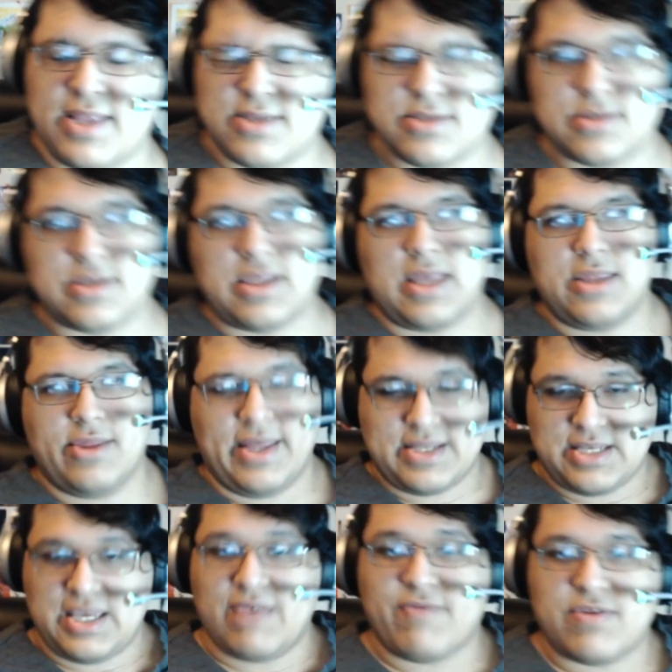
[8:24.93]
that's
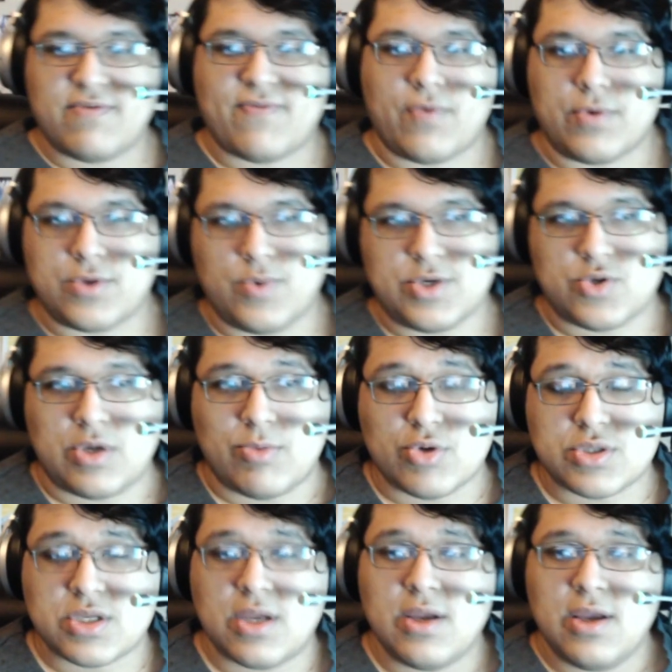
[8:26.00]
given for Twitch
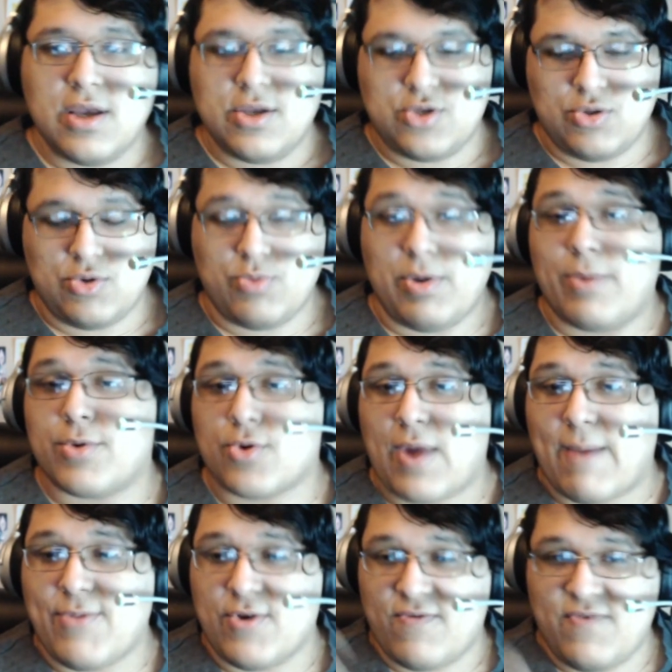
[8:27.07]
streamers to be able to
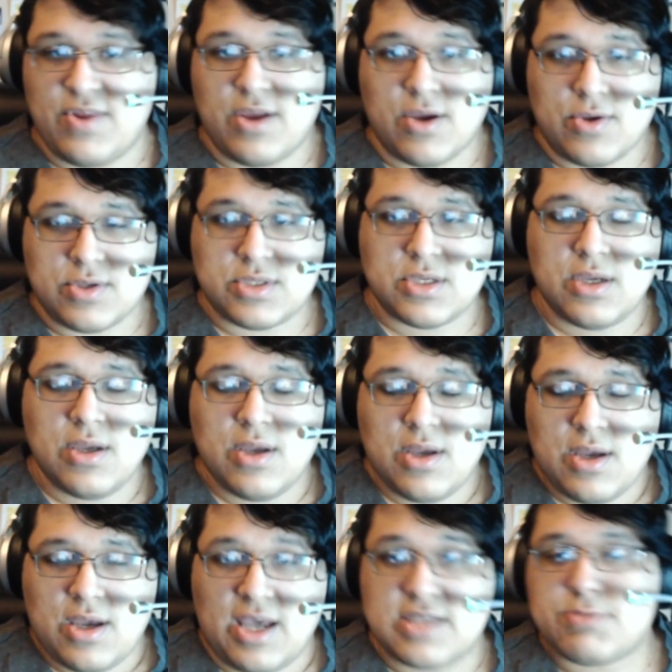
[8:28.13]
grab their videos,
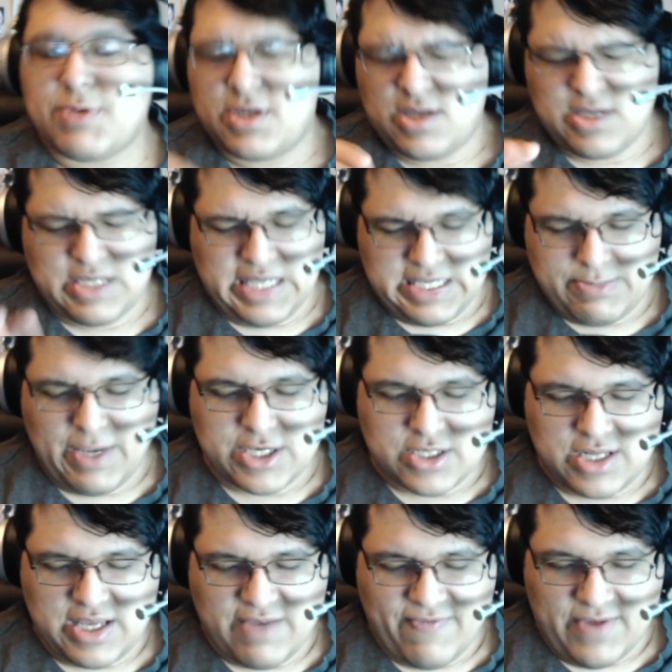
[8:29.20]

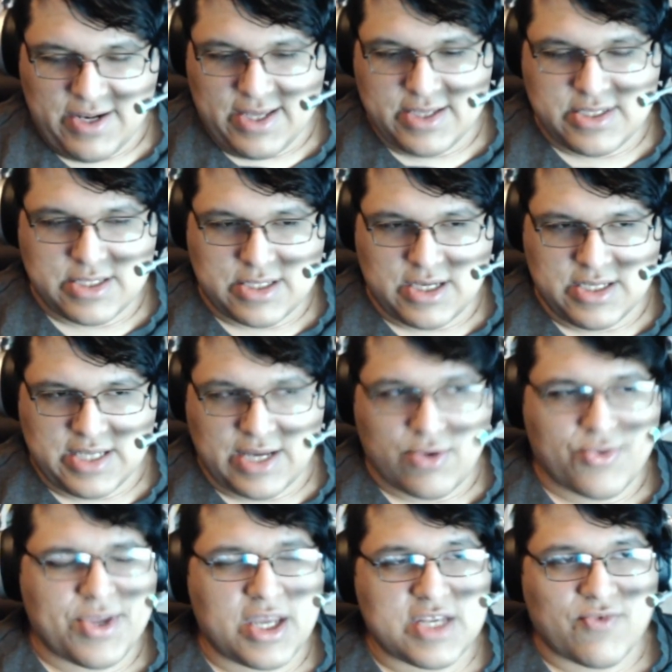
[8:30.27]
especially affiliates. Because I don't
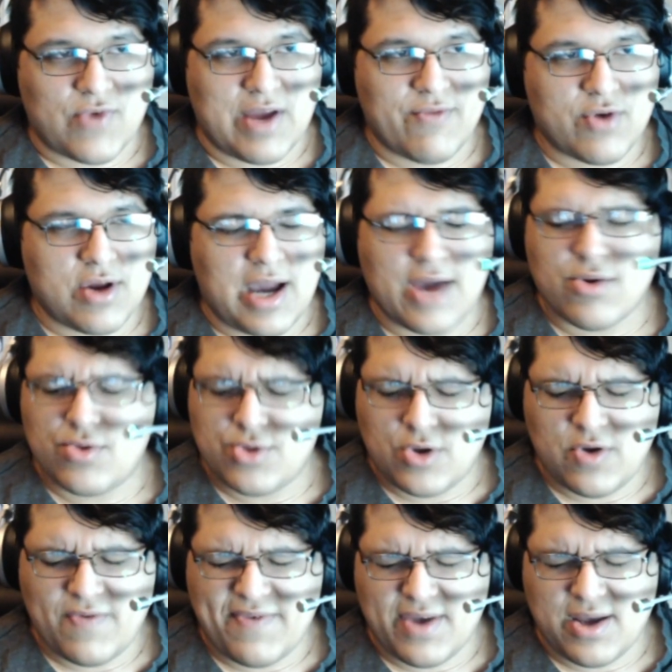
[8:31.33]
think it's forever. I don't know
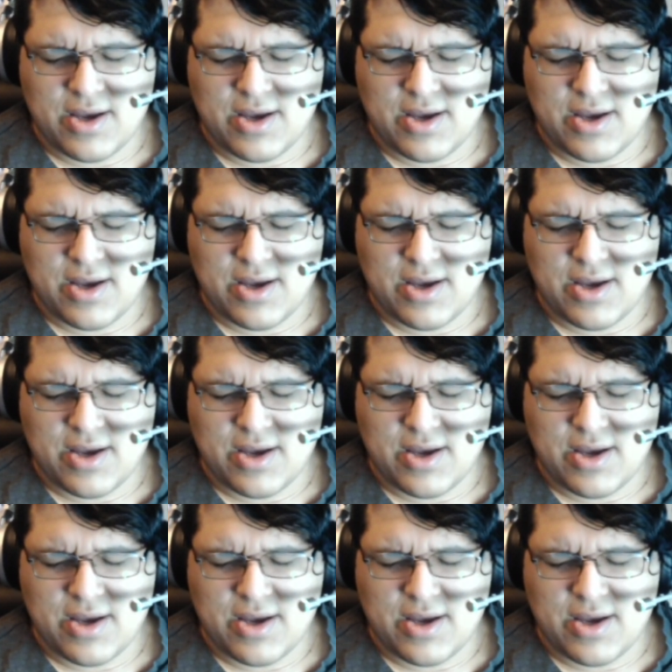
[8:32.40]
if